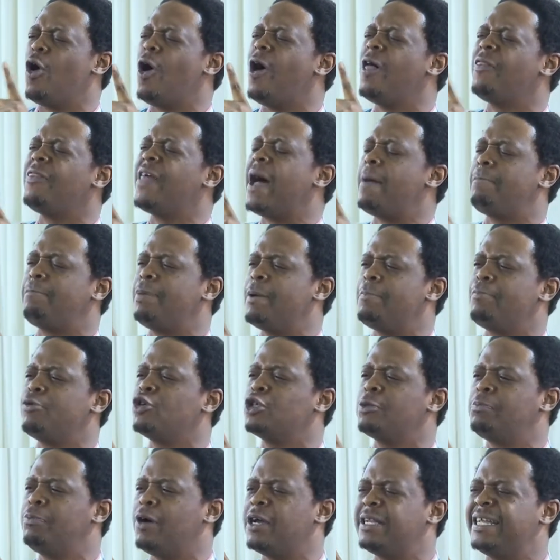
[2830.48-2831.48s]
other
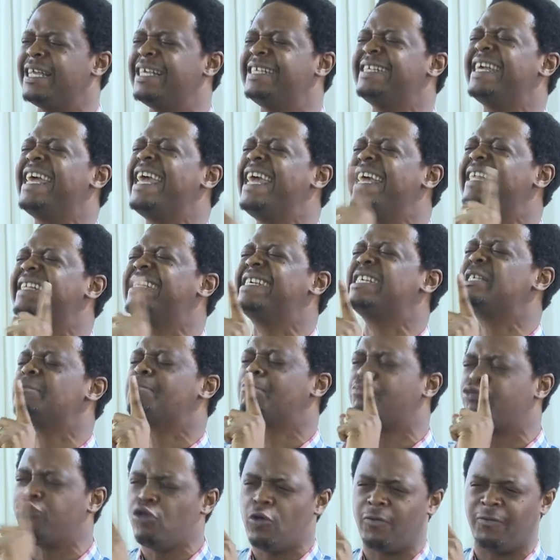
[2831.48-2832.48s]
people's burdens, it is
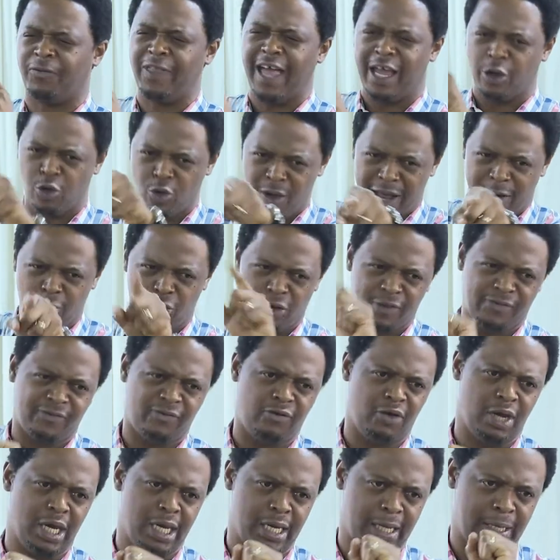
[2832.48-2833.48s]
proof that you are not
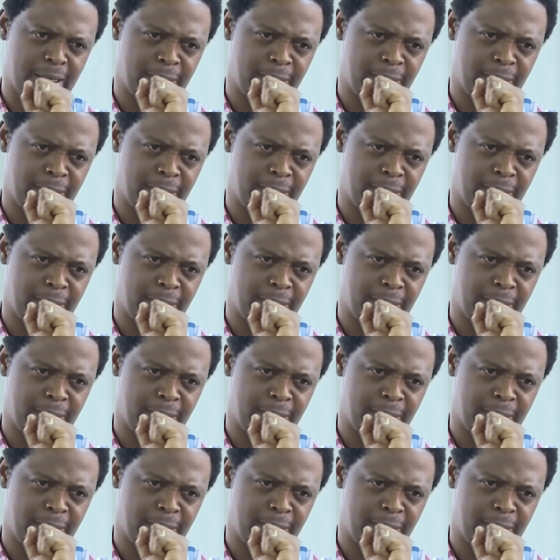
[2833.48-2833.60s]
free.